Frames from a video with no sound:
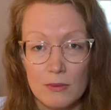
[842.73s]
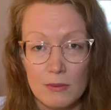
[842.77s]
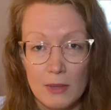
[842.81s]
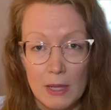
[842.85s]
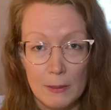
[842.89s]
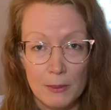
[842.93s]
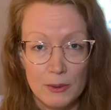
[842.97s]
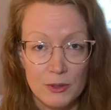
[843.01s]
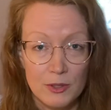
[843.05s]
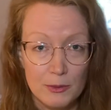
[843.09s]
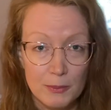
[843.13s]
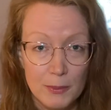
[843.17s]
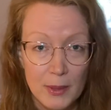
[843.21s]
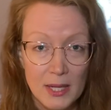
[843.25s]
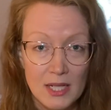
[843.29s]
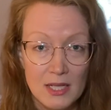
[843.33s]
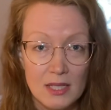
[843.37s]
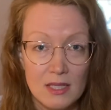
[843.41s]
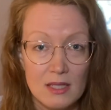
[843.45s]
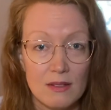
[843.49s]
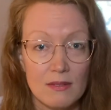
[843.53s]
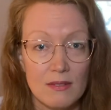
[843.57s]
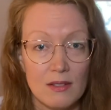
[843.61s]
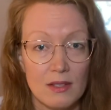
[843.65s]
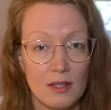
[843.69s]
my
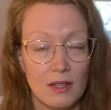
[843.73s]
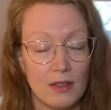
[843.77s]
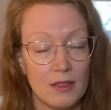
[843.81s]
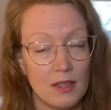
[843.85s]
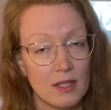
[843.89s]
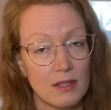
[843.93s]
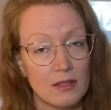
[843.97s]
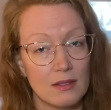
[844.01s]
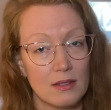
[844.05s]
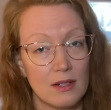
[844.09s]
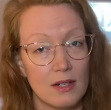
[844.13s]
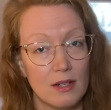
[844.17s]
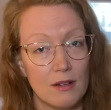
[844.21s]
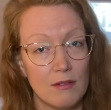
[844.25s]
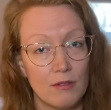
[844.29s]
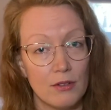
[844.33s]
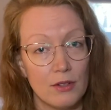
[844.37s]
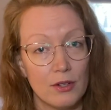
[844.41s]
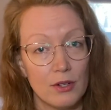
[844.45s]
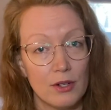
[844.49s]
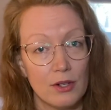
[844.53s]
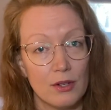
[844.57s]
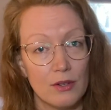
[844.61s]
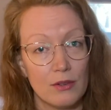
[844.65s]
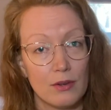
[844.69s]
perspective and the things that I've
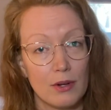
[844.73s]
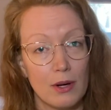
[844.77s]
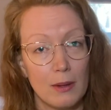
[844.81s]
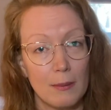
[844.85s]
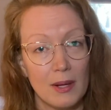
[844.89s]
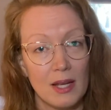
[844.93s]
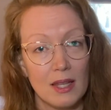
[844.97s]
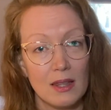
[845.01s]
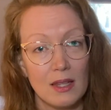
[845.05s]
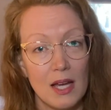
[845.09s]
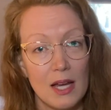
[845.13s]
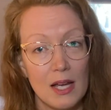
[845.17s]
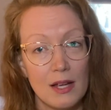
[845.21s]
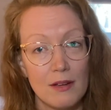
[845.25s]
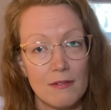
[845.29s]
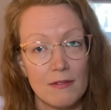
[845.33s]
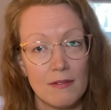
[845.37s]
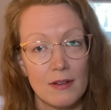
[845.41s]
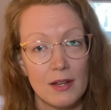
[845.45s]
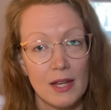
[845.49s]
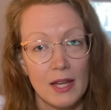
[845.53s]
learned throughout my life,